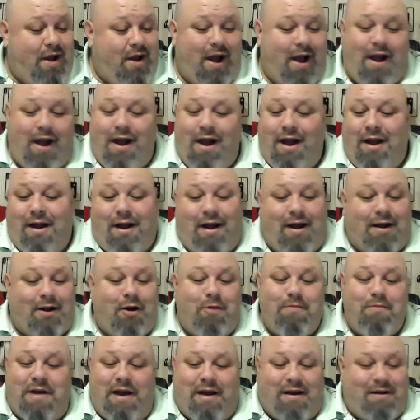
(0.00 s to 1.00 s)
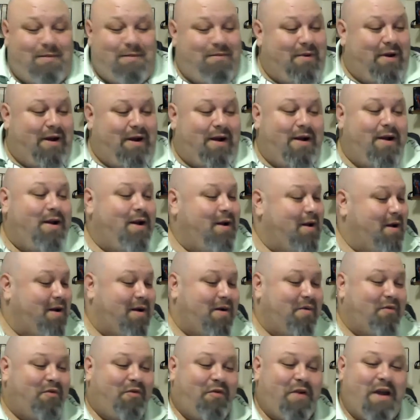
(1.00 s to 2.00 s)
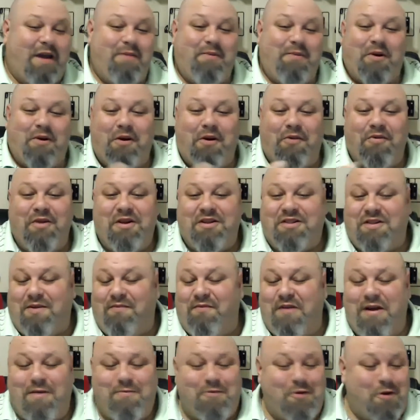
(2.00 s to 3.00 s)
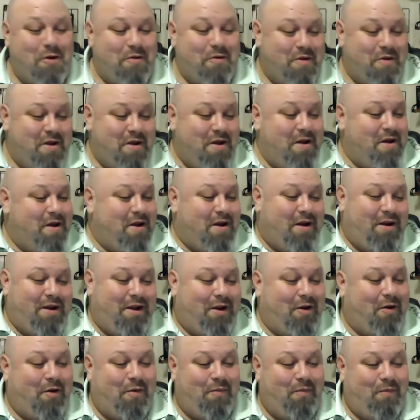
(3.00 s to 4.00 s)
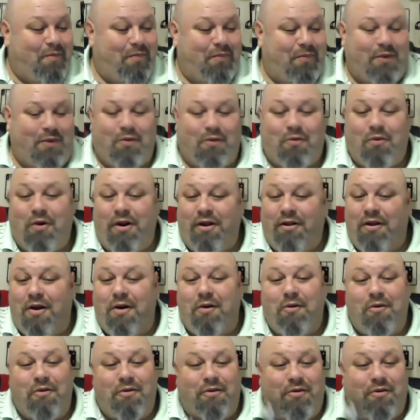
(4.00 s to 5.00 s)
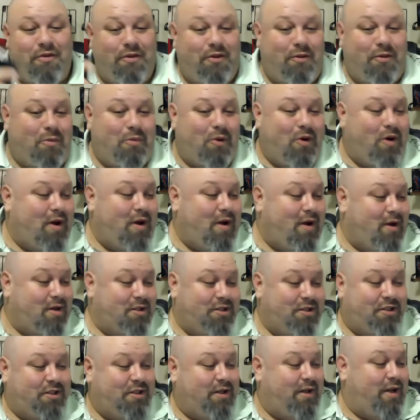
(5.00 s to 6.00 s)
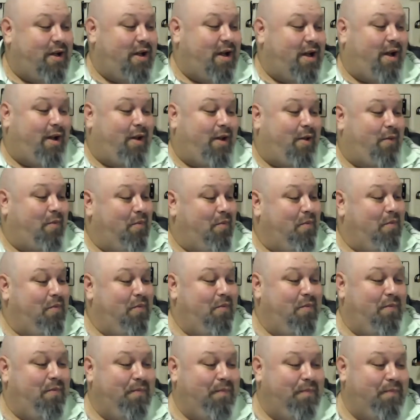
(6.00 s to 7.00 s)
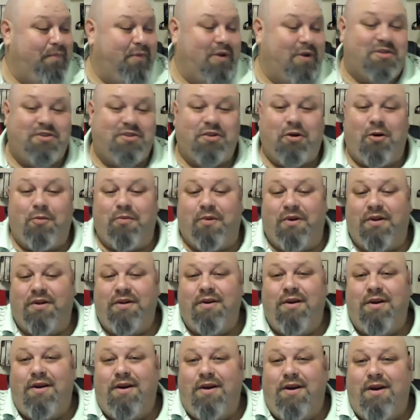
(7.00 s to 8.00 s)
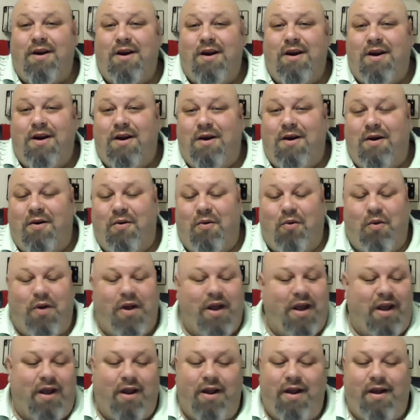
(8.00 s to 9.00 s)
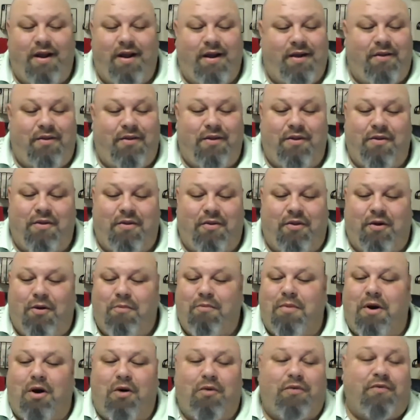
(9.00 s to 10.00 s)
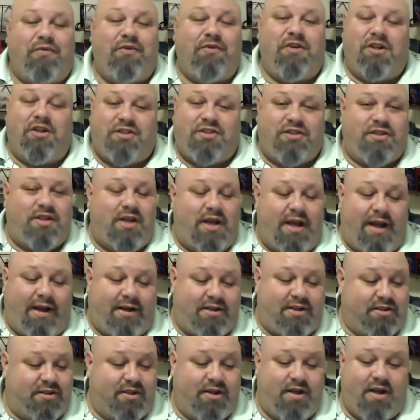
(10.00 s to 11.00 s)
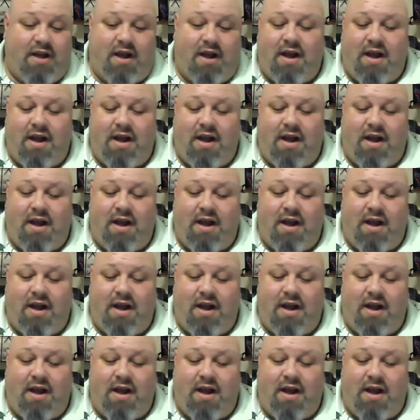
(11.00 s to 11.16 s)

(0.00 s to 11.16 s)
I go back, I'm vaping on this, I'm vaping on, you know, the Reload, the Barrage, and the Serpent. And they're both just excellent.